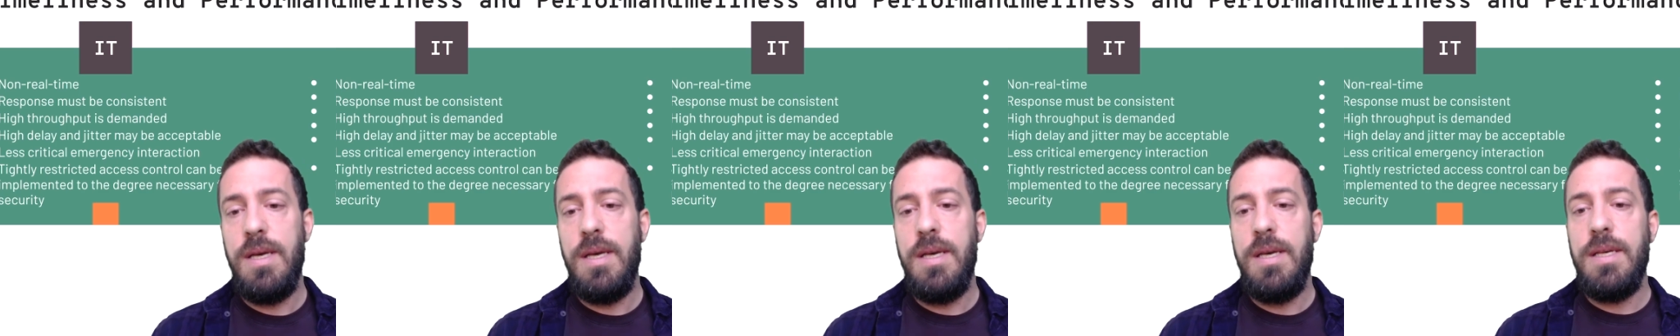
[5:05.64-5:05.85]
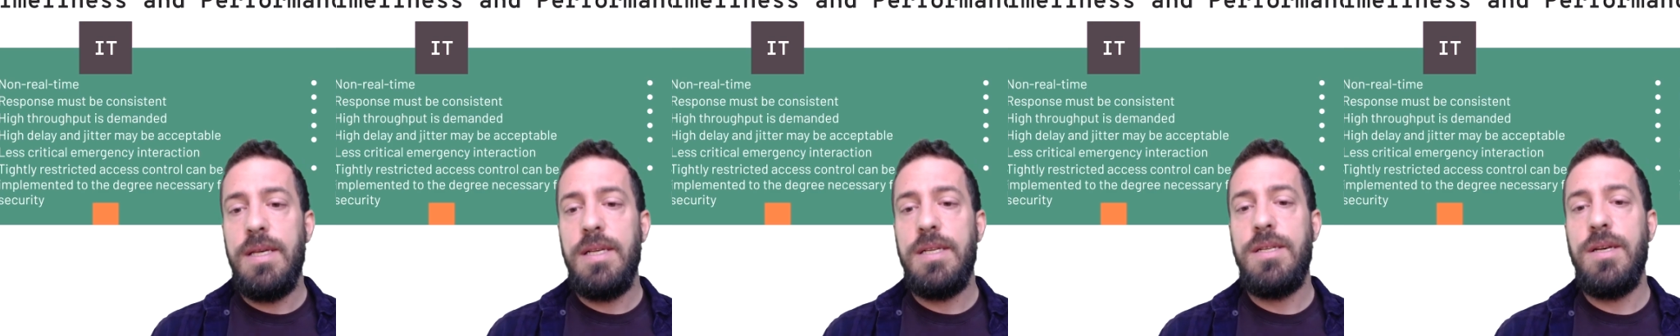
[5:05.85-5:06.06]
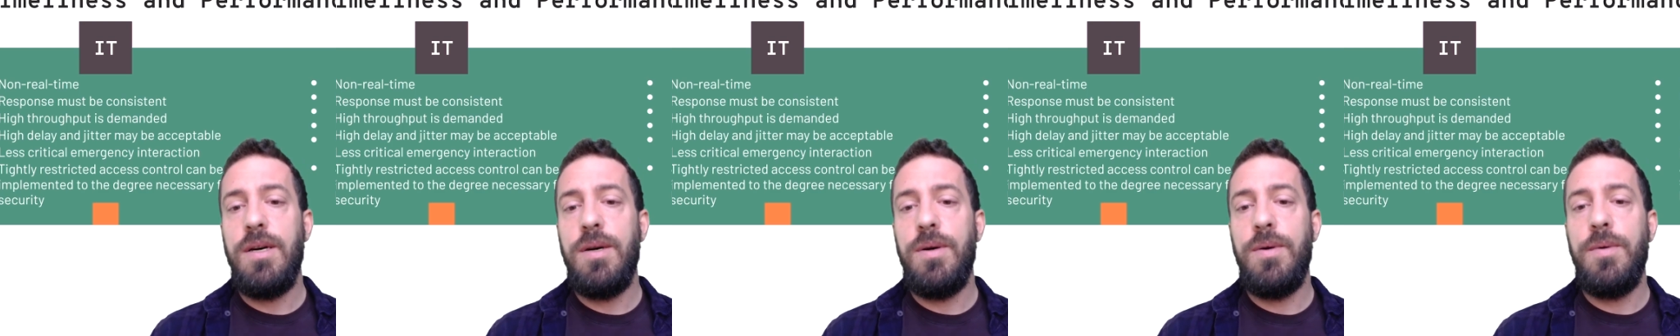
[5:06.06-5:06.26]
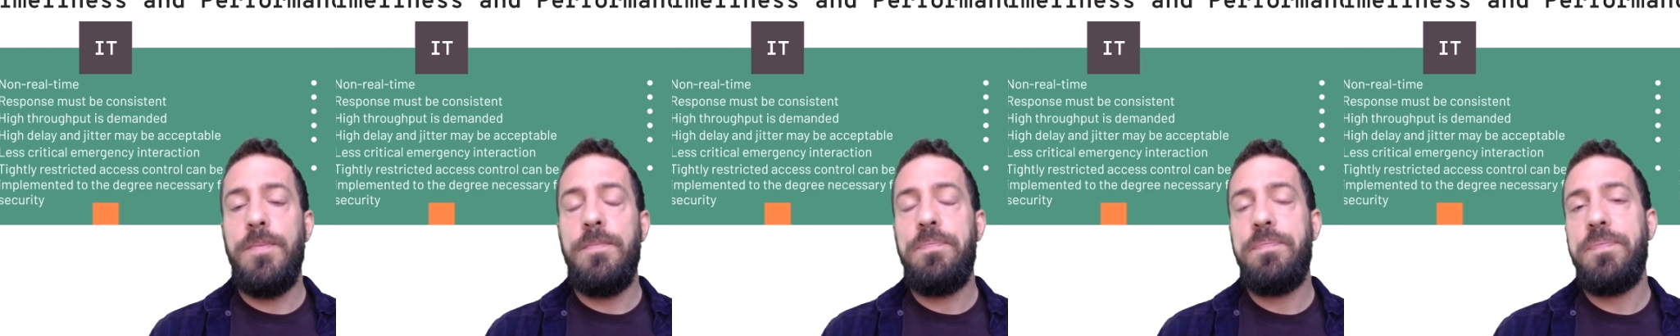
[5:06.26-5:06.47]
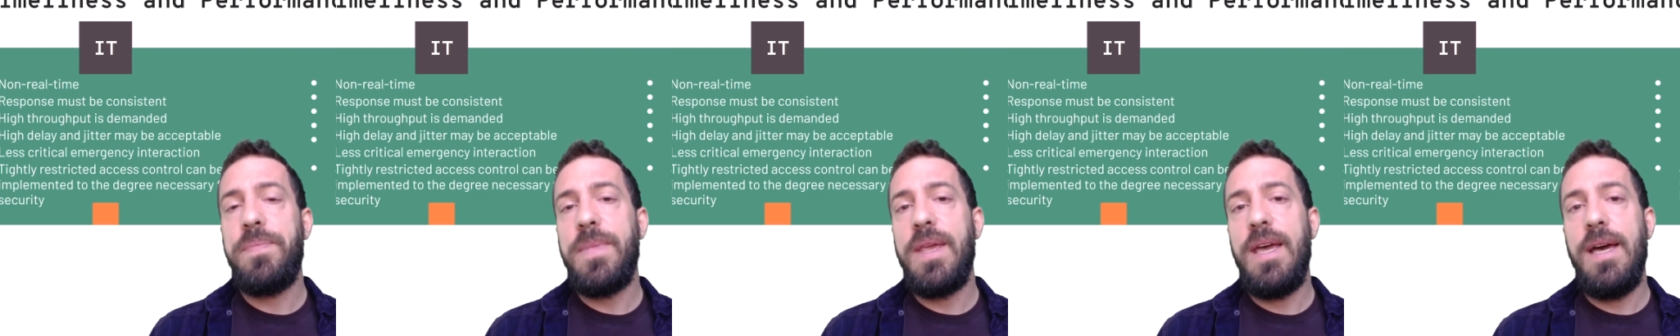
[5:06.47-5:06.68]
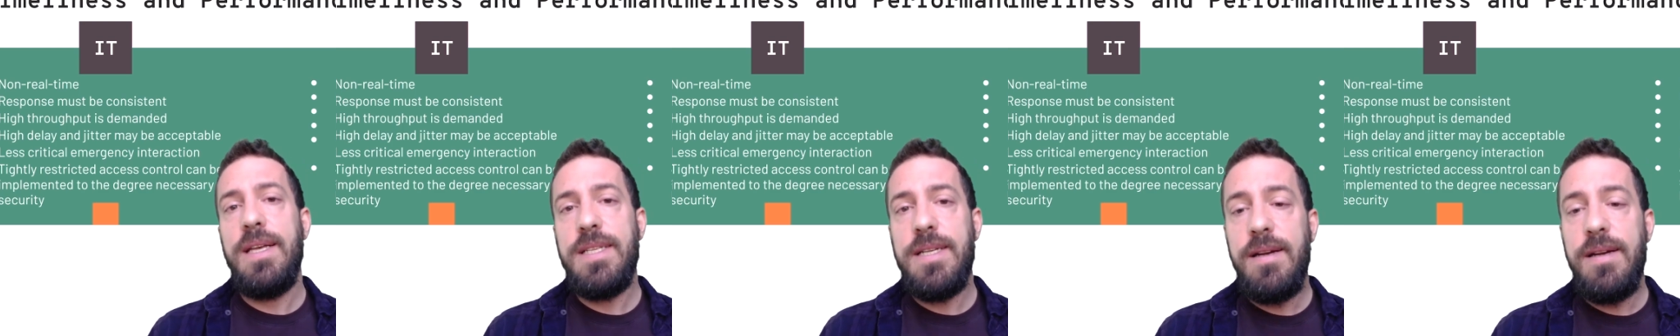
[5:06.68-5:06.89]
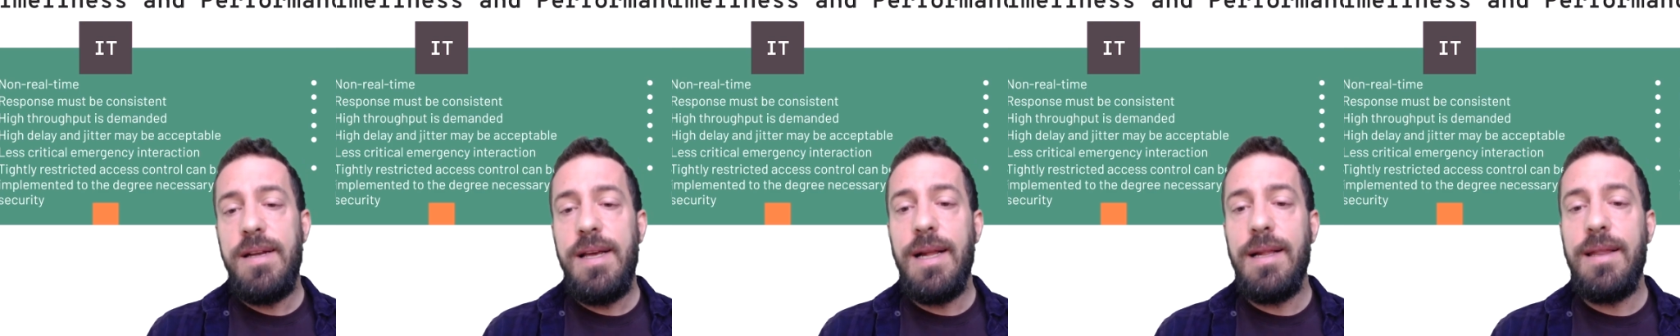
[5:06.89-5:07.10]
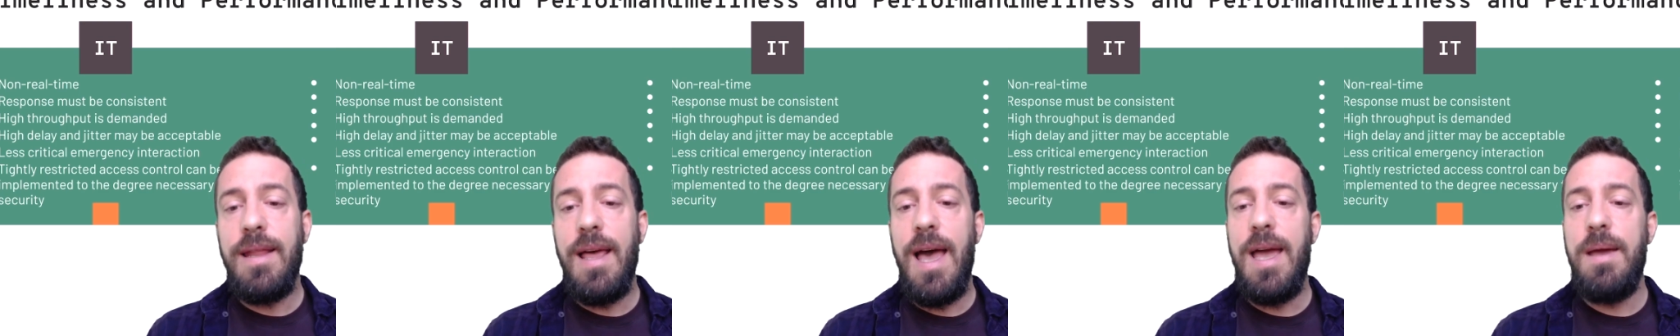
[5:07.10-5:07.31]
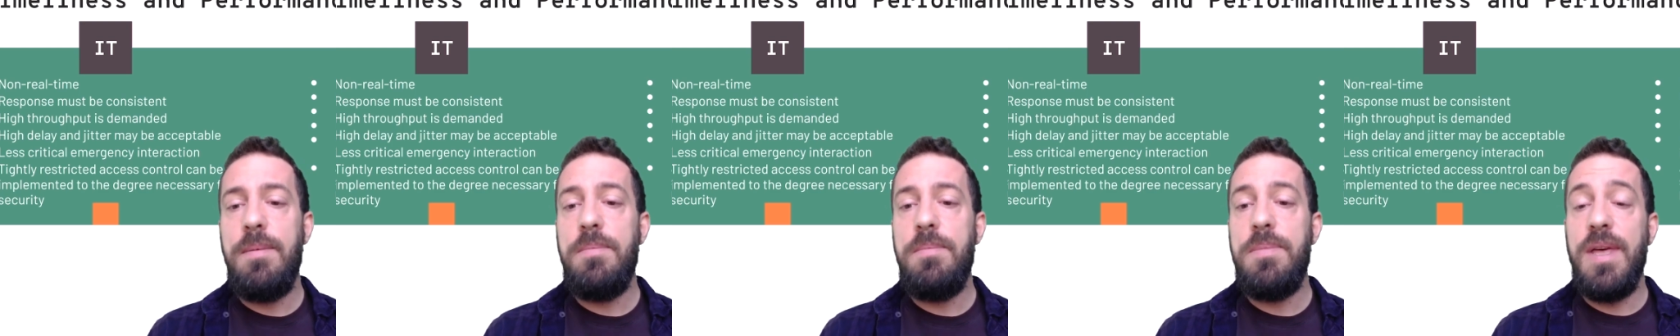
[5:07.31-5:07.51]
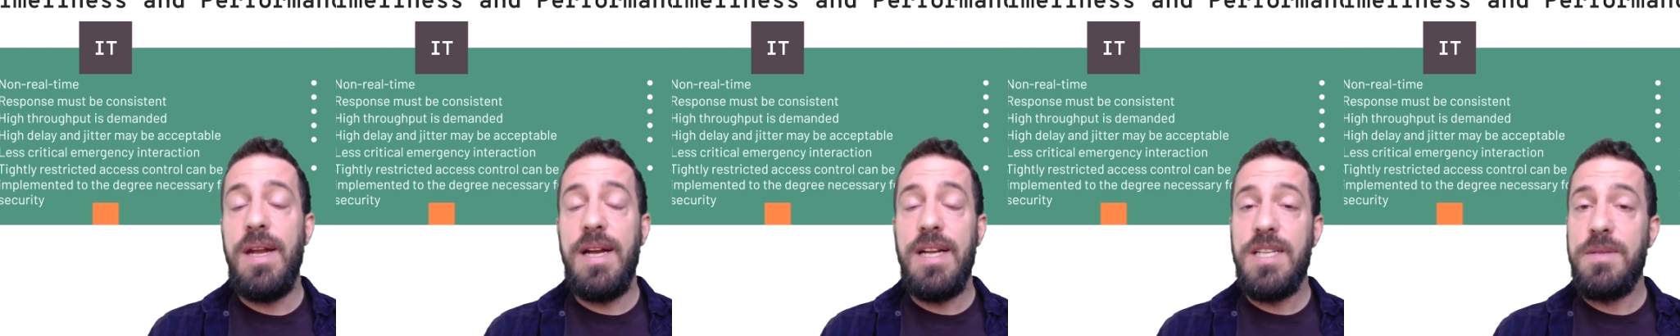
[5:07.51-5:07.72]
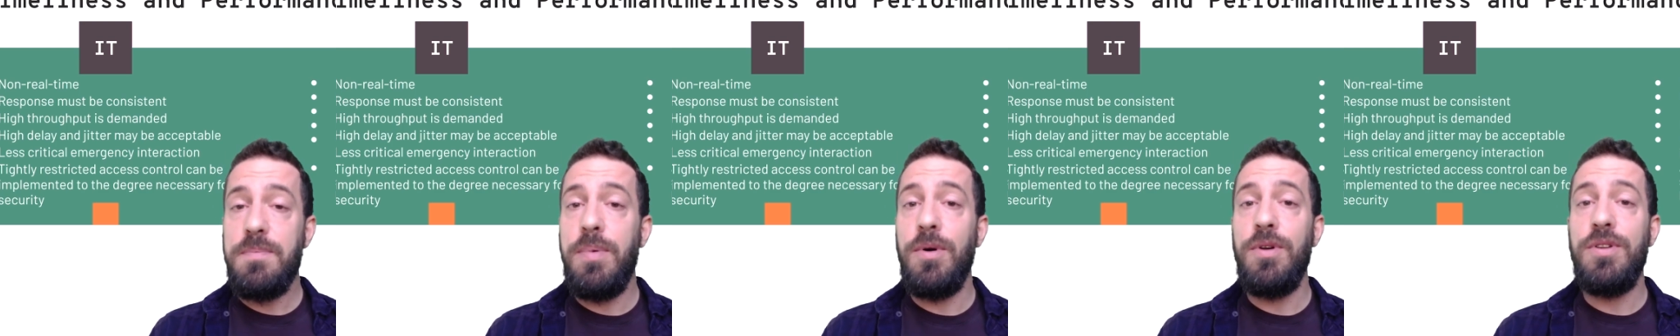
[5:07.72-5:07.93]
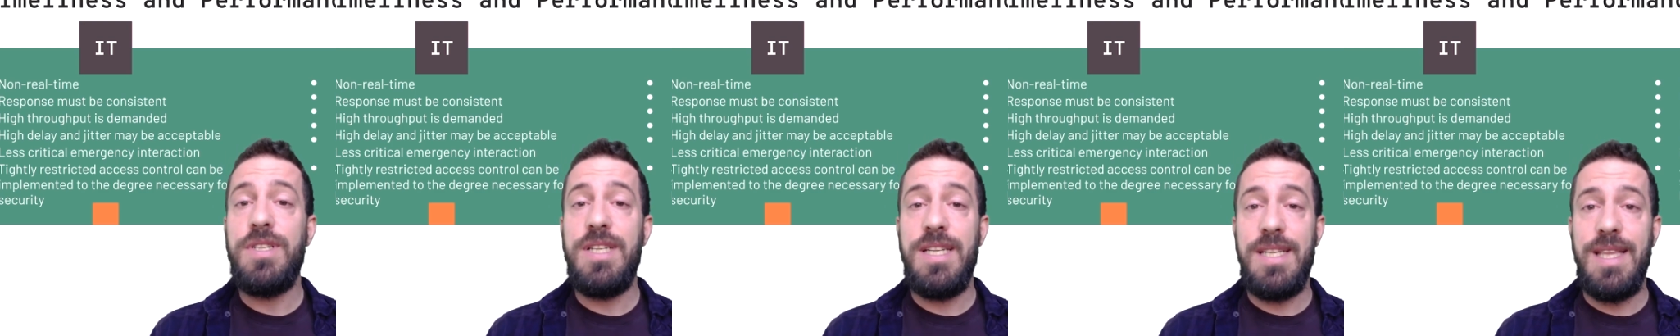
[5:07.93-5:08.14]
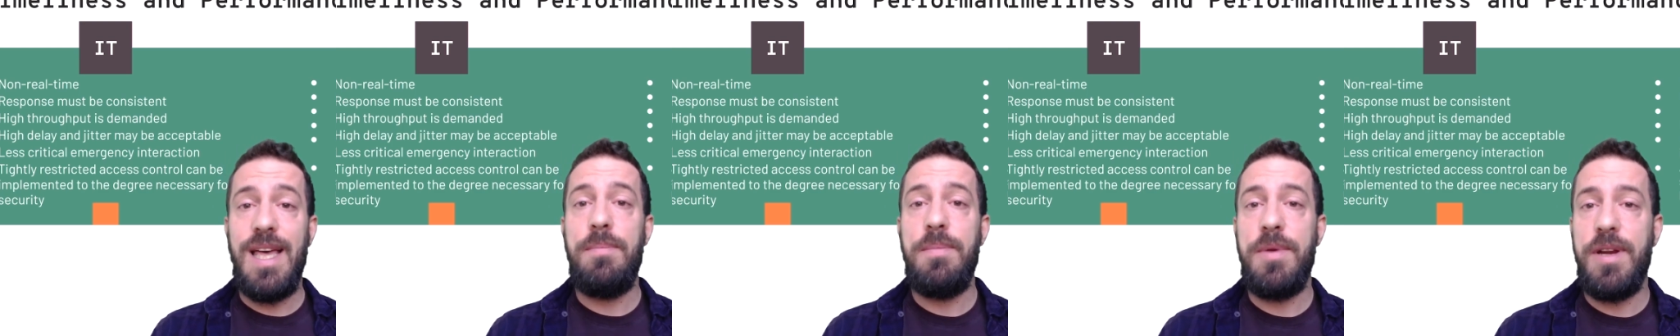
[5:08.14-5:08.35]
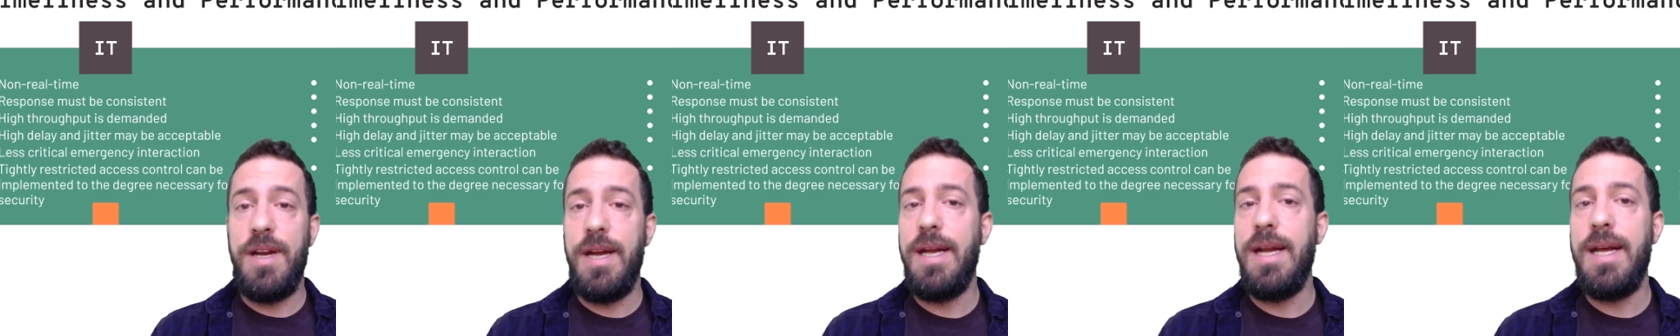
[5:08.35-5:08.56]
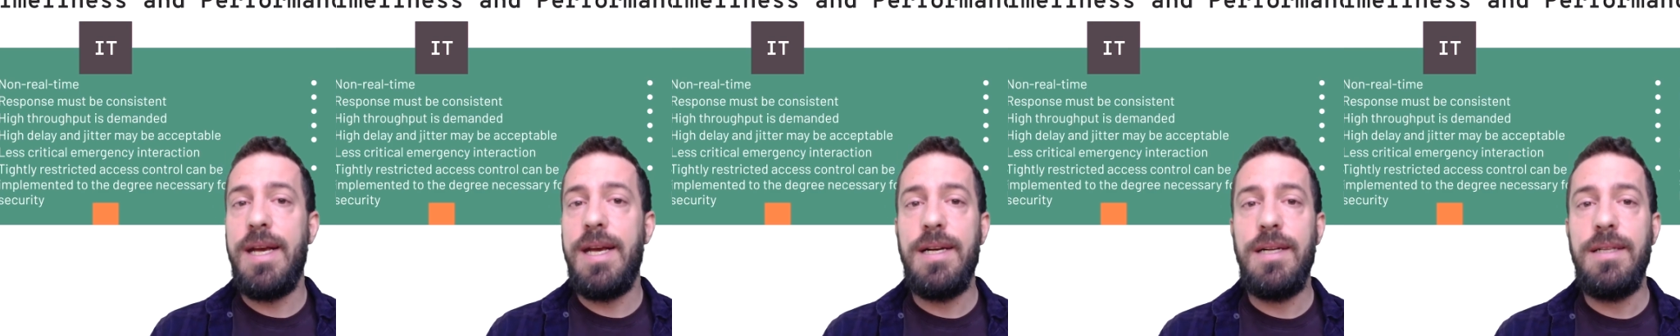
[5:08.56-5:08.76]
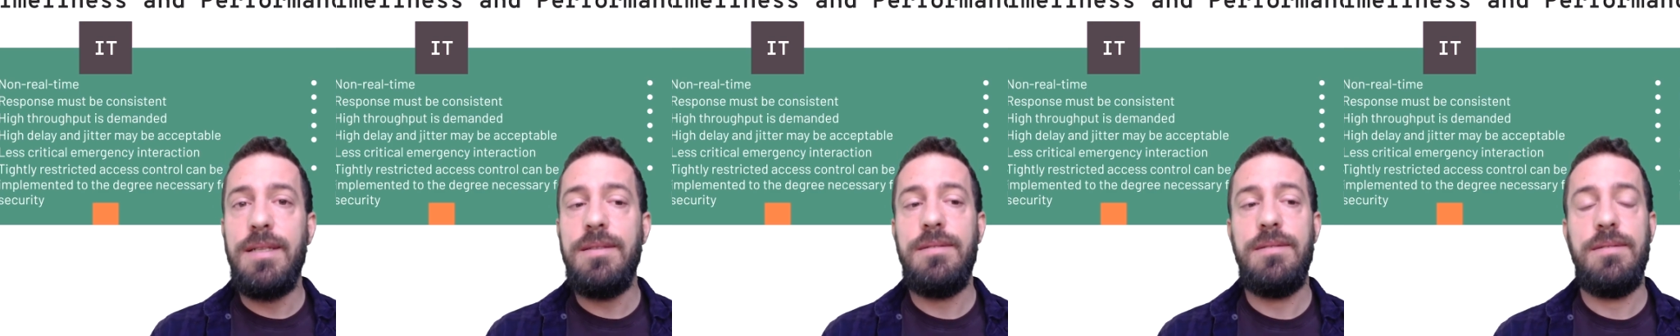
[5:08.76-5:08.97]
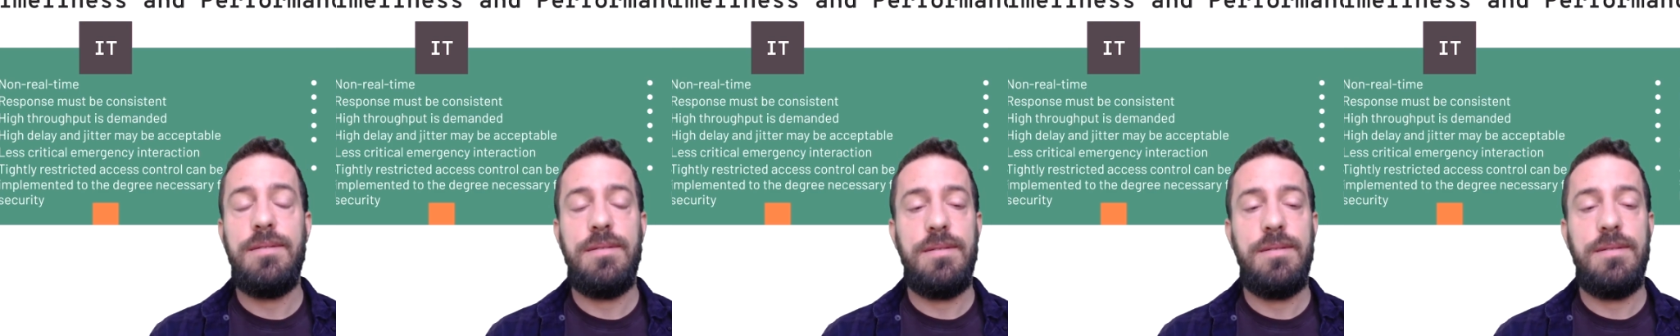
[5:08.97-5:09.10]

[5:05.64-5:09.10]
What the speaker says: So it's real time. The response is time critical.